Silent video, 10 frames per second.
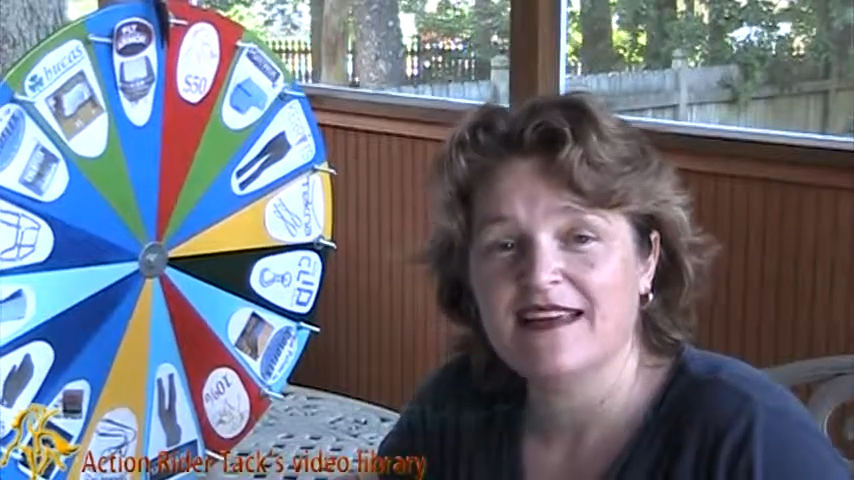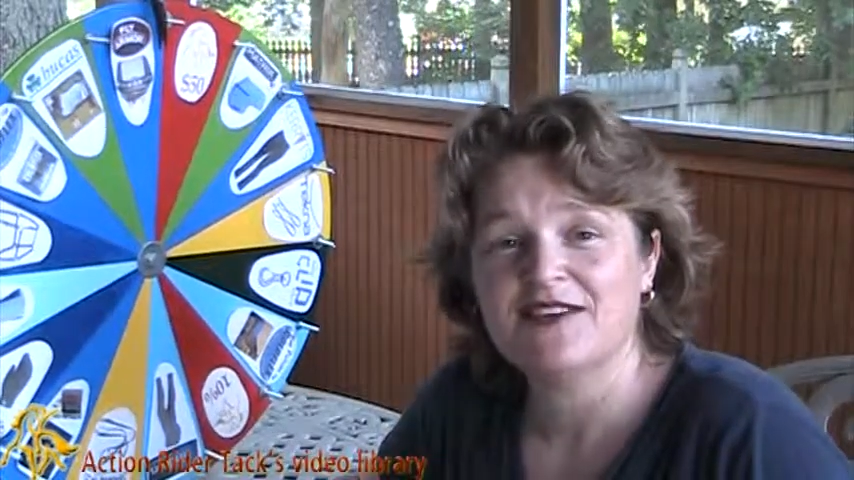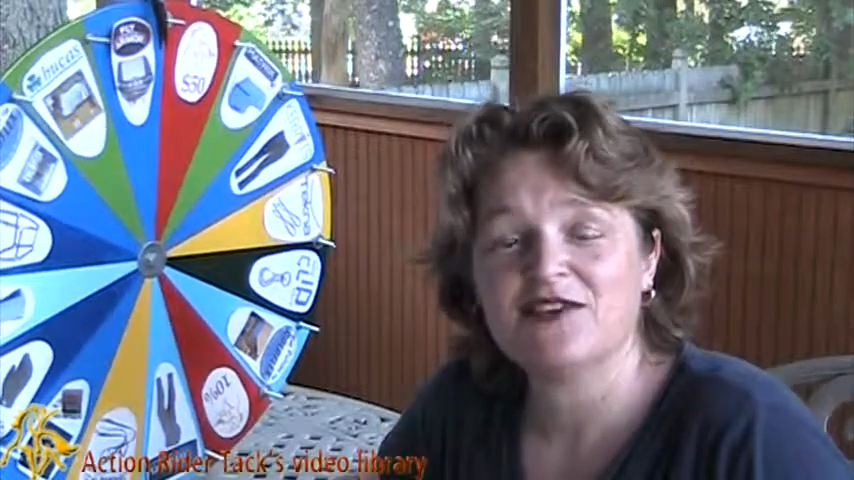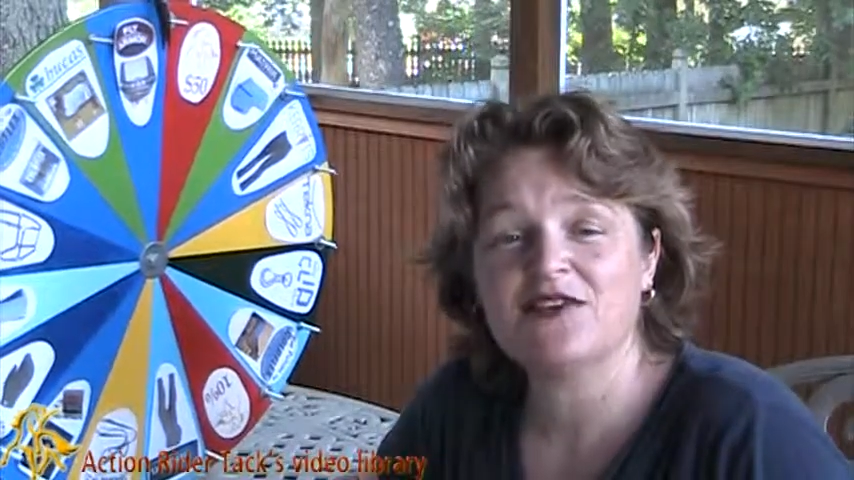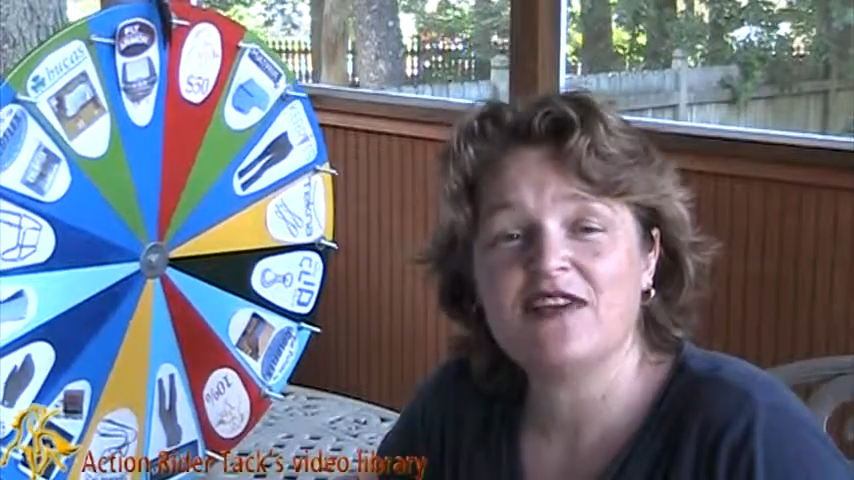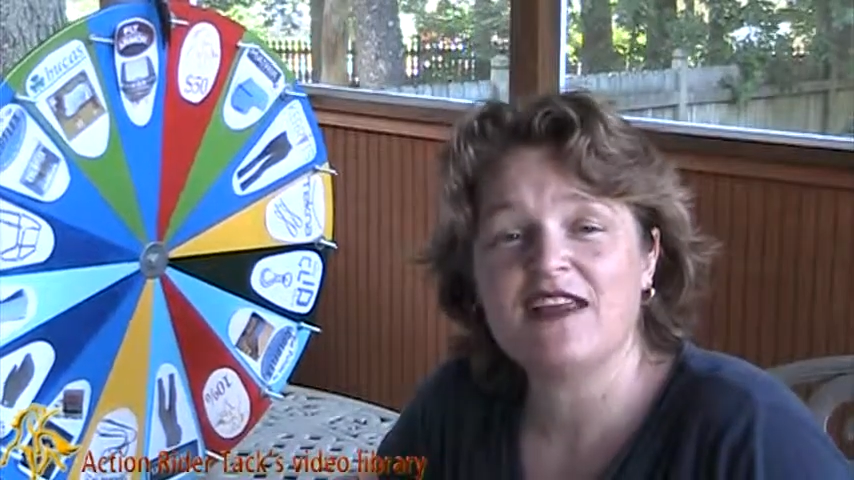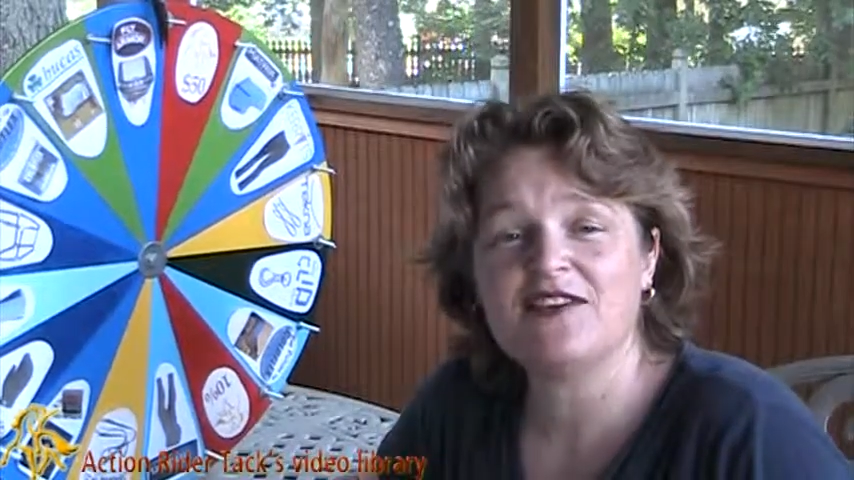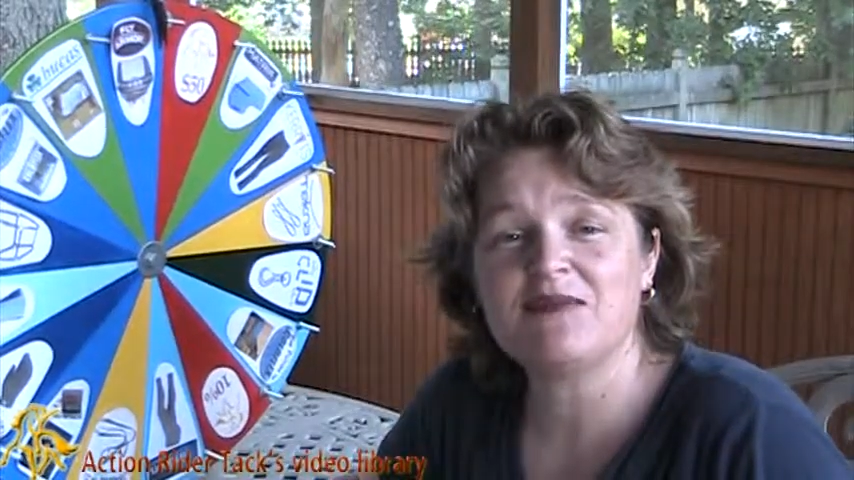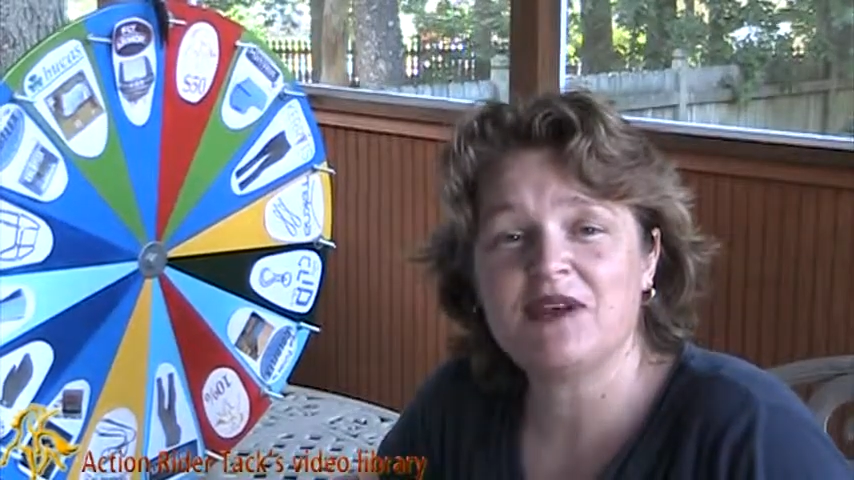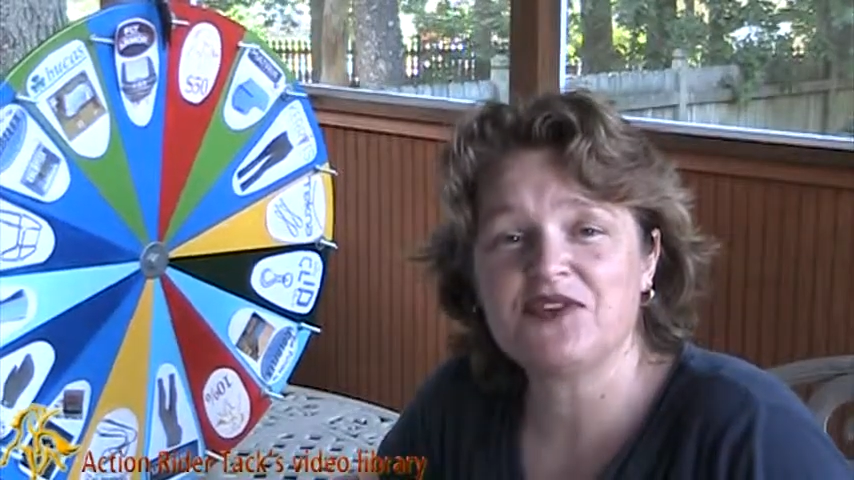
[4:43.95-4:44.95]
So
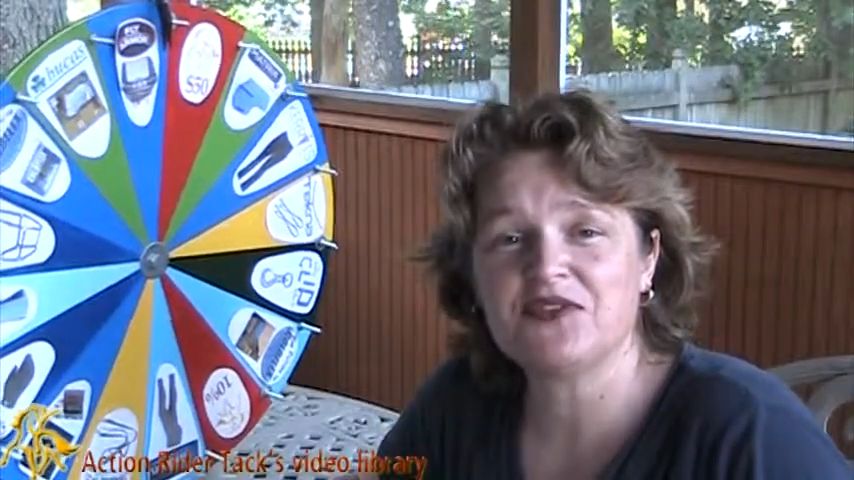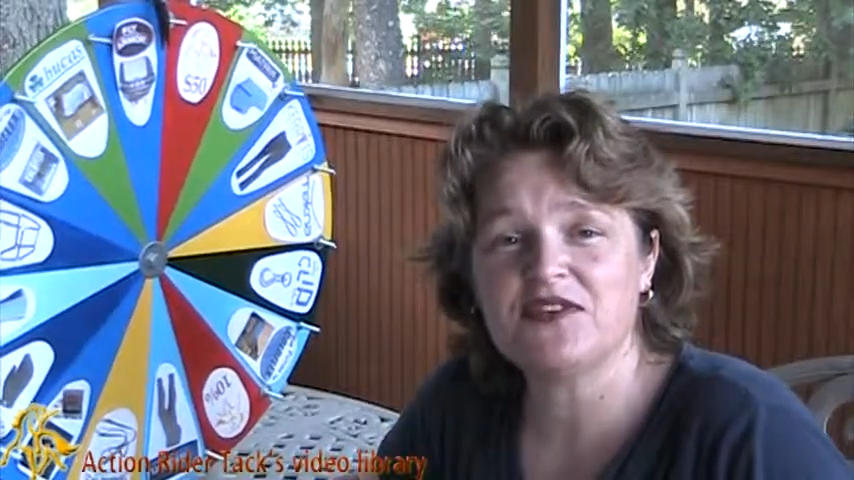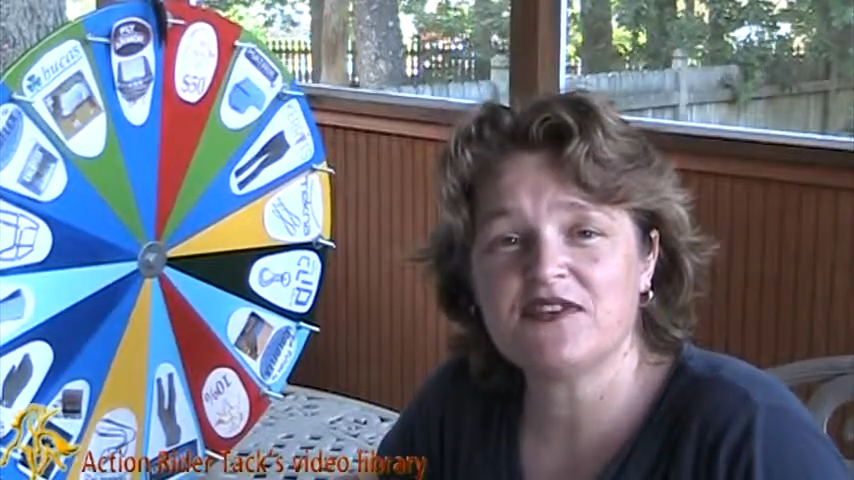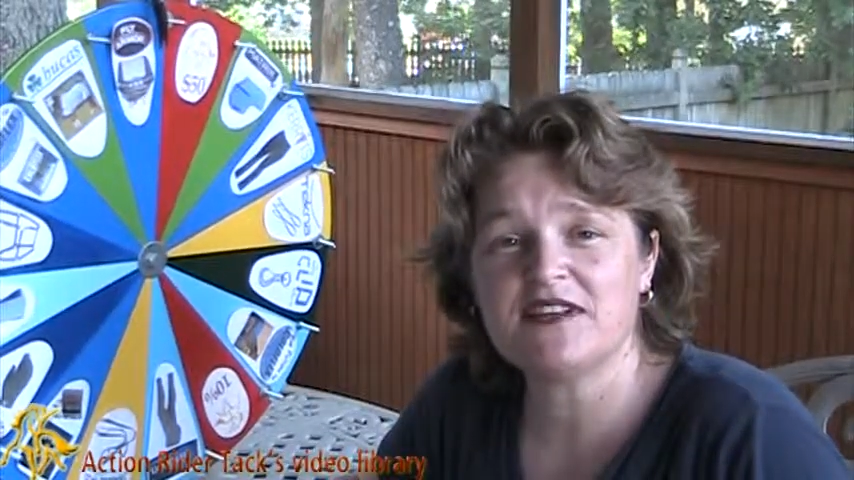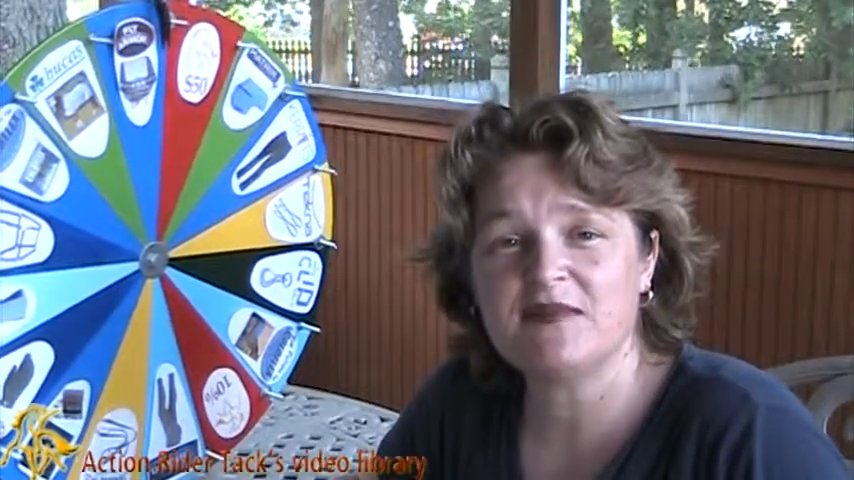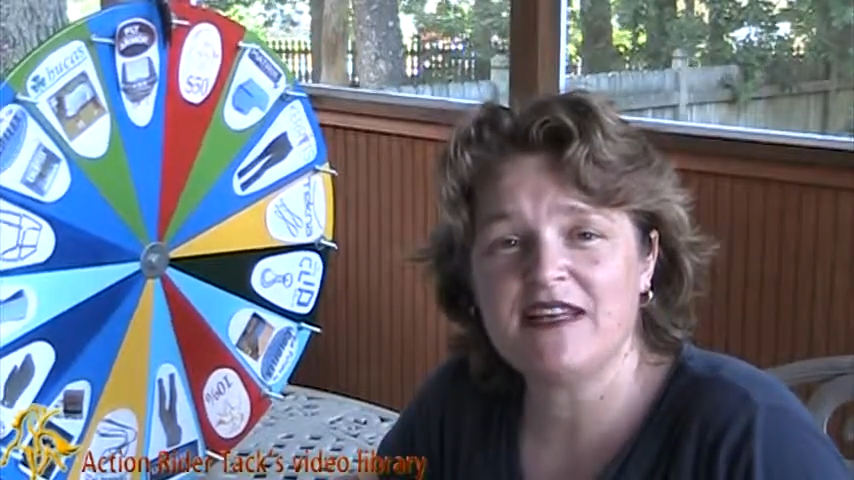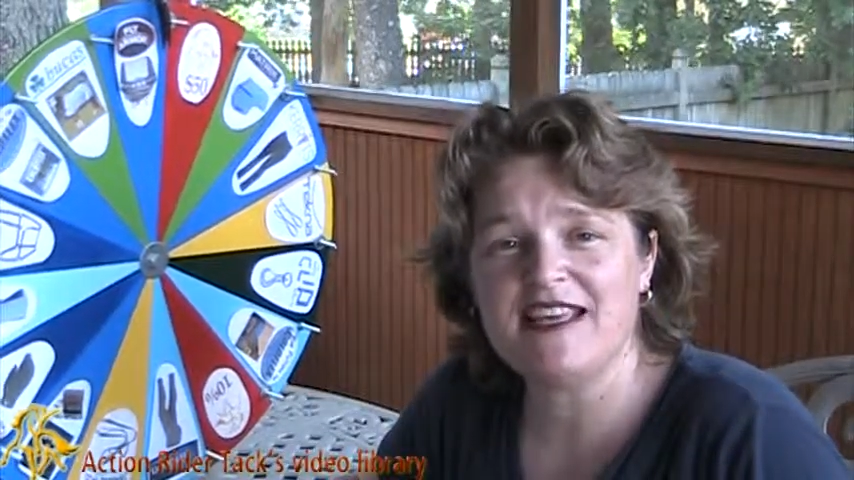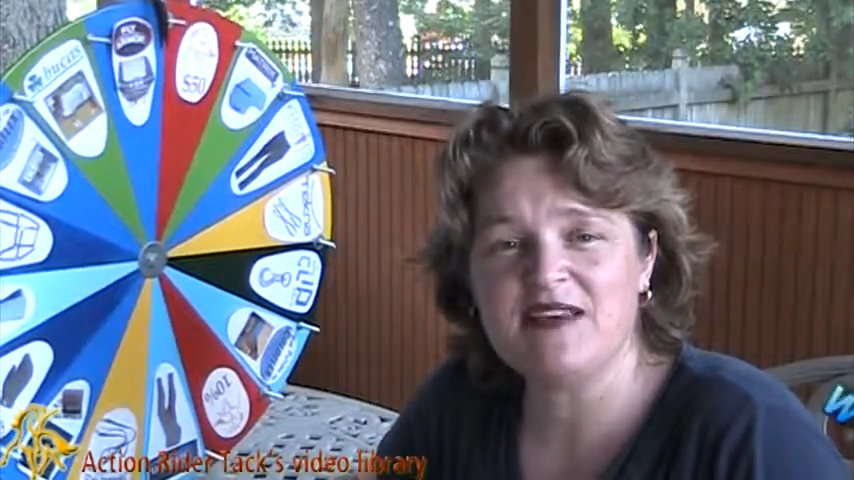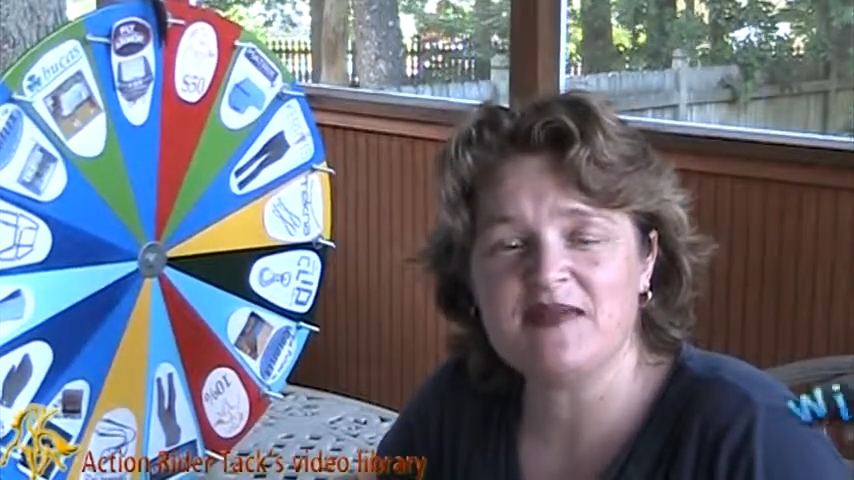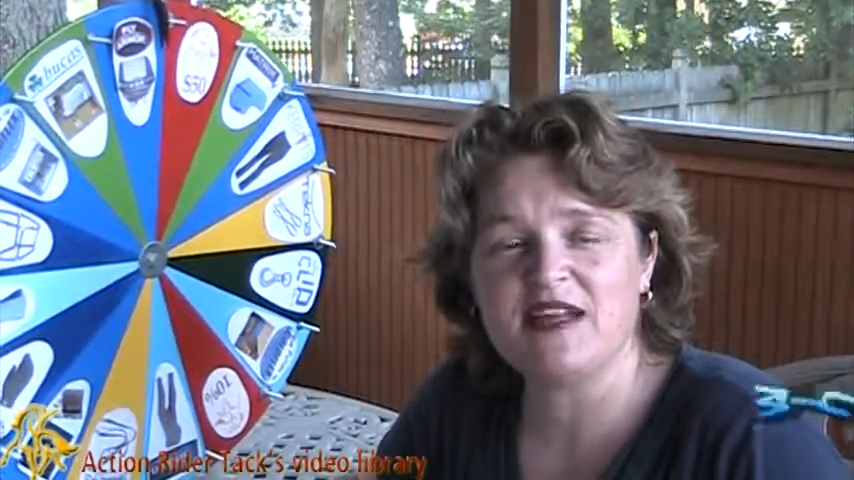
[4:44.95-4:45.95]
Stacy, make sure you send me an
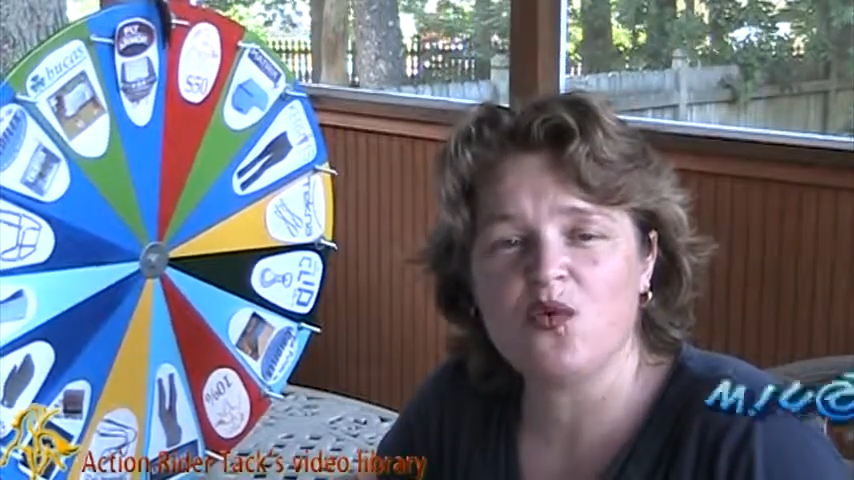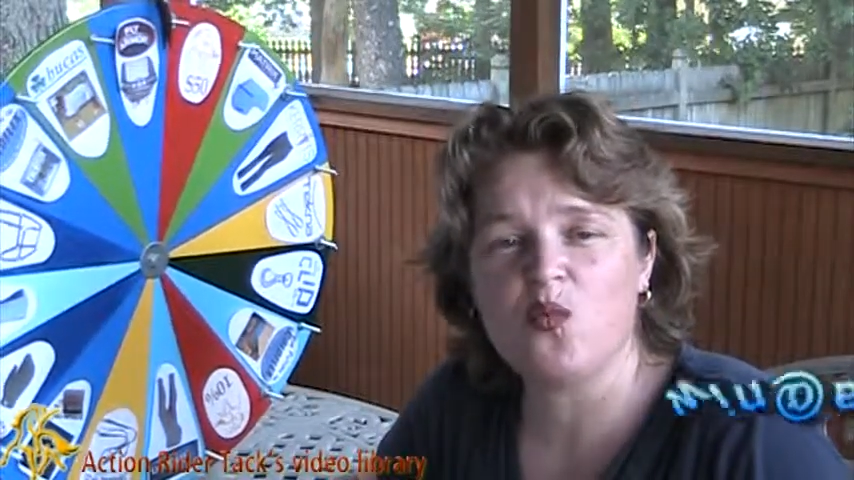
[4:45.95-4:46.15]
email,